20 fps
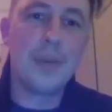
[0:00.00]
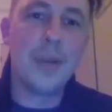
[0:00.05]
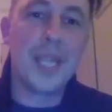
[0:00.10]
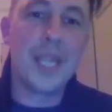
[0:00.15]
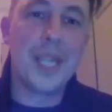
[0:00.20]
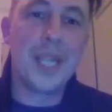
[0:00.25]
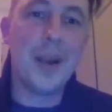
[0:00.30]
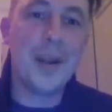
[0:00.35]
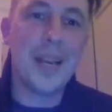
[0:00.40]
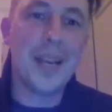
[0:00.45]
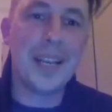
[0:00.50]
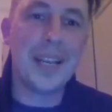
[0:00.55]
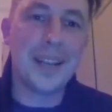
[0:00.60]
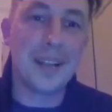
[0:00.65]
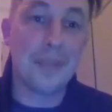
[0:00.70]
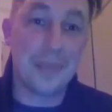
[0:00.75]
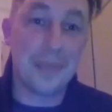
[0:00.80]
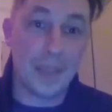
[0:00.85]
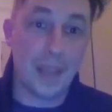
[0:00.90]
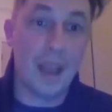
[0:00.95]
only
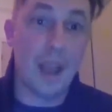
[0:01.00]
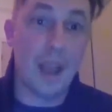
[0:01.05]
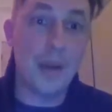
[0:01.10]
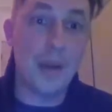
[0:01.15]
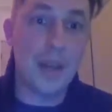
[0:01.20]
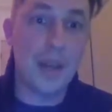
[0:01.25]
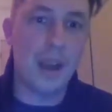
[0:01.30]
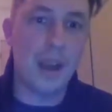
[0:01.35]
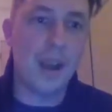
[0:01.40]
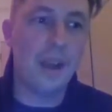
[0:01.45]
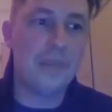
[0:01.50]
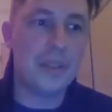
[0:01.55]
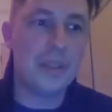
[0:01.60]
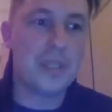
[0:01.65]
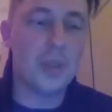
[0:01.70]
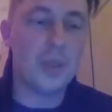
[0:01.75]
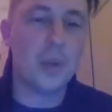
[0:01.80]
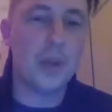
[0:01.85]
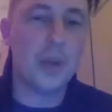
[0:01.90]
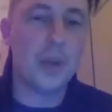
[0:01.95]
only half the
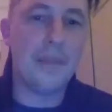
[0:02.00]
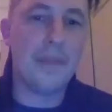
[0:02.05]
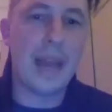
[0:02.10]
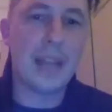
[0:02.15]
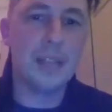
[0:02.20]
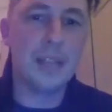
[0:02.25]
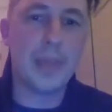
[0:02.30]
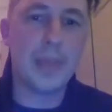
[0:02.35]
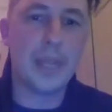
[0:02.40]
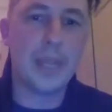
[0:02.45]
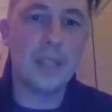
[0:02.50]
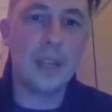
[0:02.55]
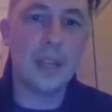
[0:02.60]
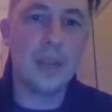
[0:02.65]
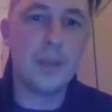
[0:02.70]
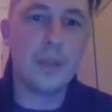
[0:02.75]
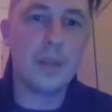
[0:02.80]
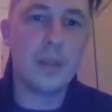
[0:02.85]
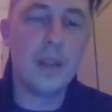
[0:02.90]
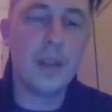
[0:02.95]
story of that is being
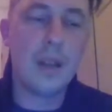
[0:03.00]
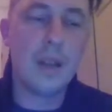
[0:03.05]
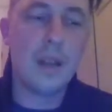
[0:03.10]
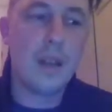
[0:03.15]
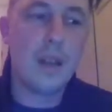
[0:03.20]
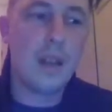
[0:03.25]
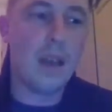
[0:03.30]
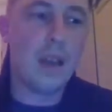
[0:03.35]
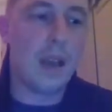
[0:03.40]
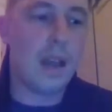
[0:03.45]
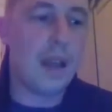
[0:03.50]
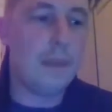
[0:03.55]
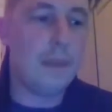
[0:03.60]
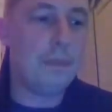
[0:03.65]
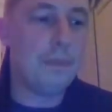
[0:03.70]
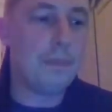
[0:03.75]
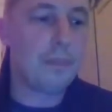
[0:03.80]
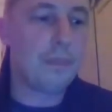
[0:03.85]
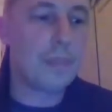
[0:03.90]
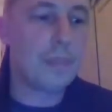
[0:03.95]
told.
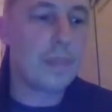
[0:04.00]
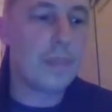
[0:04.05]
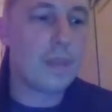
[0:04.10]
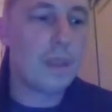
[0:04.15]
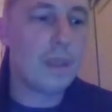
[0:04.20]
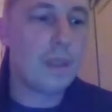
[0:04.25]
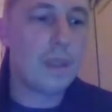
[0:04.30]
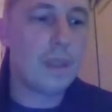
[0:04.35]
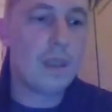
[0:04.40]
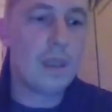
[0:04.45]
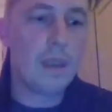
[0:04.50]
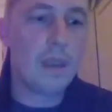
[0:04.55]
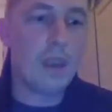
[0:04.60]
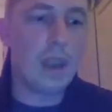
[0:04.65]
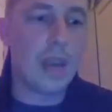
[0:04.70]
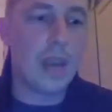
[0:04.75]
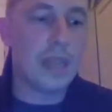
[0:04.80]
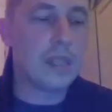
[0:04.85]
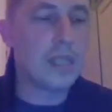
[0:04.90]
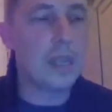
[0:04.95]
And
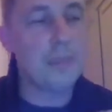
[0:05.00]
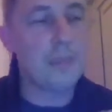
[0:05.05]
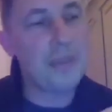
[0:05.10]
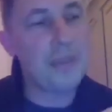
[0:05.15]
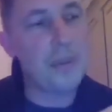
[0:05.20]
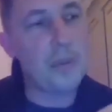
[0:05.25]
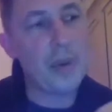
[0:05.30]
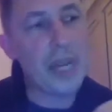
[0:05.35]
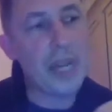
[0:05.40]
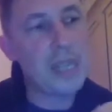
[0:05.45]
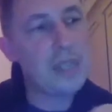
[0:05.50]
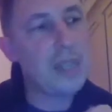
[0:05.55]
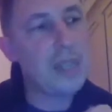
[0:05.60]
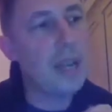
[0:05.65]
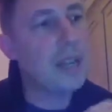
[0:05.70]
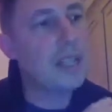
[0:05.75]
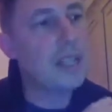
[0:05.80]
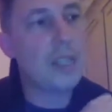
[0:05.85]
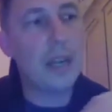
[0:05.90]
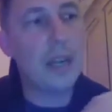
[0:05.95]
some of the
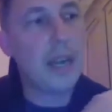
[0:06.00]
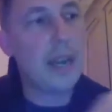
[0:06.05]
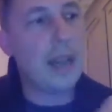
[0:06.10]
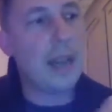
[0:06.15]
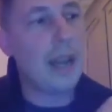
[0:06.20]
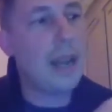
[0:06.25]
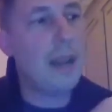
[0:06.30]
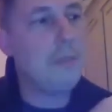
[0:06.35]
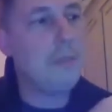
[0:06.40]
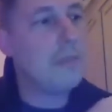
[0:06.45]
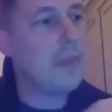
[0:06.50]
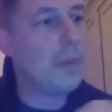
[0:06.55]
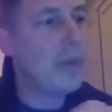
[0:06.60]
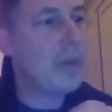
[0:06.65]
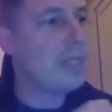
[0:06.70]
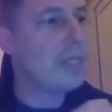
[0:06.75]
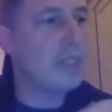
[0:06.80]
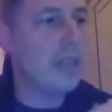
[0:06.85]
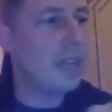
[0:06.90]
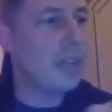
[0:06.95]
research, the
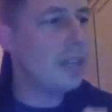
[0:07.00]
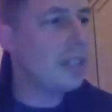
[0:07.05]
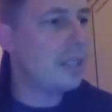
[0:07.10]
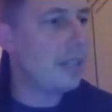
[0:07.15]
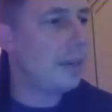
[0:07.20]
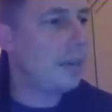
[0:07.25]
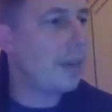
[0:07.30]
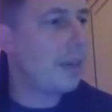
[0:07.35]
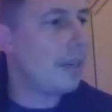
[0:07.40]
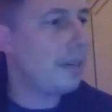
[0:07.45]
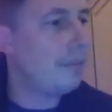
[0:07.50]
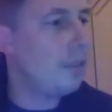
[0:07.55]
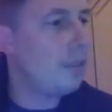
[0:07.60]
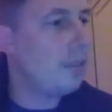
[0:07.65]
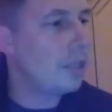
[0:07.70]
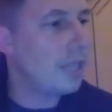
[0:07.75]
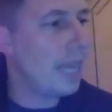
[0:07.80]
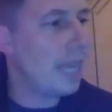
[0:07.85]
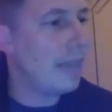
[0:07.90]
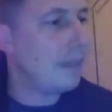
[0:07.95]
research that I kind of
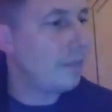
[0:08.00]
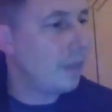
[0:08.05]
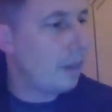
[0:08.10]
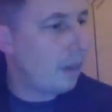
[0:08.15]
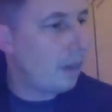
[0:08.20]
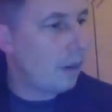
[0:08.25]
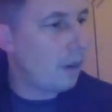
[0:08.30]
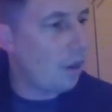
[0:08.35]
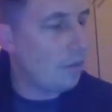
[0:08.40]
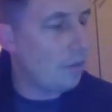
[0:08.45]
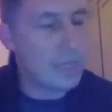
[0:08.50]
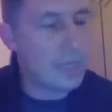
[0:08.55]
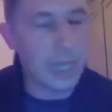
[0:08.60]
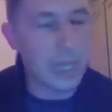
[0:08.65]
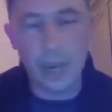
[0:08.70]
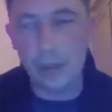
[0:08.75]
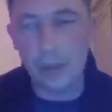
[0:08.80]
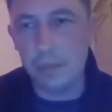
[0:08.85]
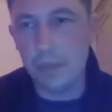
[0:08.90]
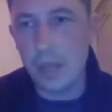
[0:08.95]
looked at, that obviously
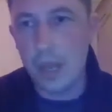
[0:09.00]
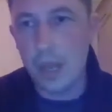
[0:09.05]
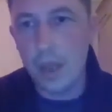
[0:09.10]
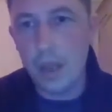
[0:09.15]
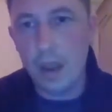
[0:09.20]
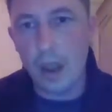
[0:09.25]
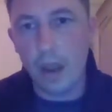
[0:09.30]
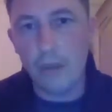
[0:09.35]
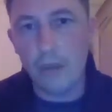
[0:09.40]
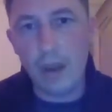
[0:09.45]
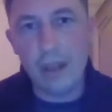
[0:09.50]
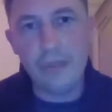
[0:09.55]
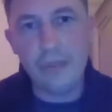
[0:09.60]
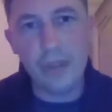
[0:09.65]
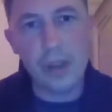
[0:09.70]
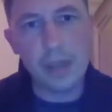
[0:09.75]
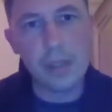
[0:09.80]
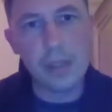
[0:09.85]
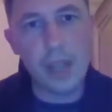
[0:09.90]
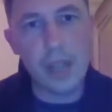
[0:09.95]
I
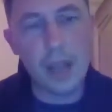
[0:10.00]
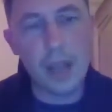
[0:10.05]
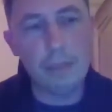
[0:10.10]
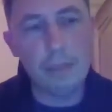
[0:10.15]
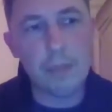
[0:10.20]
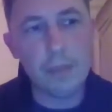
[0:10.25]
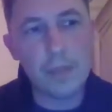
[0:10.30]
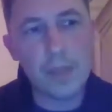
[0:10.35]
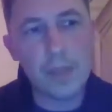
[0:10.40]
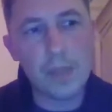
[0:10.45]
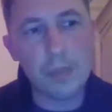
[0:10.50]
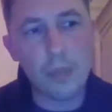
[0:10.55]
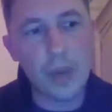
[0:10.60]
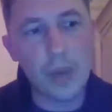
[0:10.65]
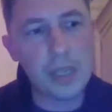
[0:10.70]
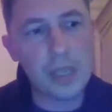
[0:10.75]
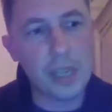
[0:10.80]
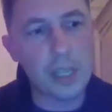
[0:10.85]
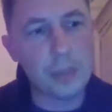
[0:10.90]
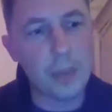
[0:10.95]
referenced some
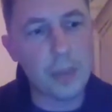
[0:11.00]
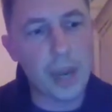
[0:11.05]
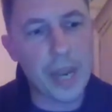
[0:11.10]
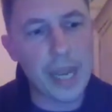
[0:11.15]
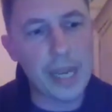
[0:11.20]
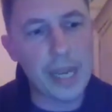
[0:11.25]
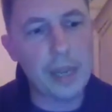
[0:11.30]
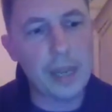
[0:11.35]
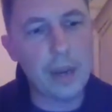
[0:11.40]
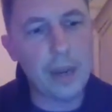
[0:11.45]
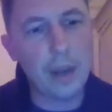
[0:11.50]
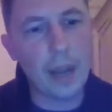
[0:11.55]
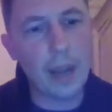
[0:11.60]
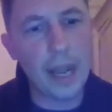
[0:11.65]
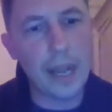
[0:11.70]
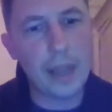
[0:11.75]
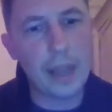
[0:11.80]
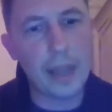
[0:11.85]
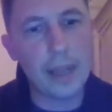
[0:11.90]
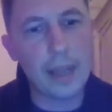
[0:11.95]
research by
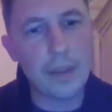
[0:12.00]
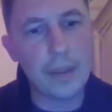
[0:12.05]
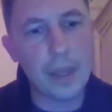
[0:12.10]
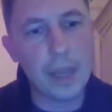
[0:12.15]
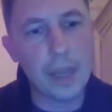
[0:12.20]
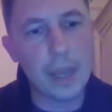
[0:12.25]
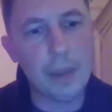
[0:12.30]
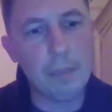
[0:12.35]
Cley in the